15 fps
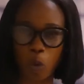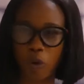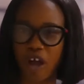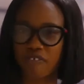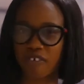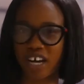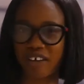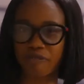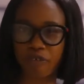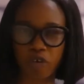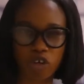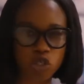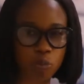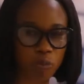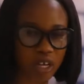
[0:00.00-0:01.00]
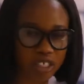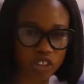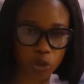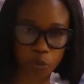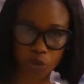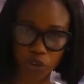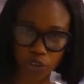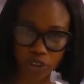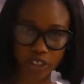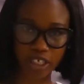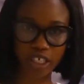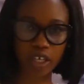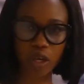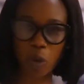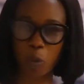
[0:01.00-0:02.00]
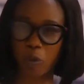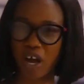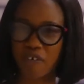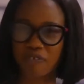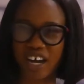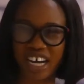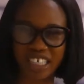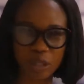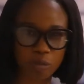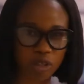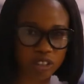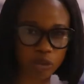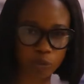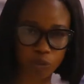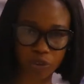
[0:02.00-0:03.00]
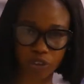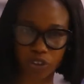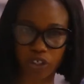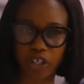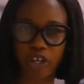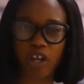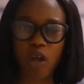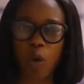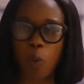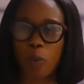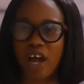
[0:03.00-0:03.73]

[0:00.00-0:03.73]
we have our various plant species, we have animal species,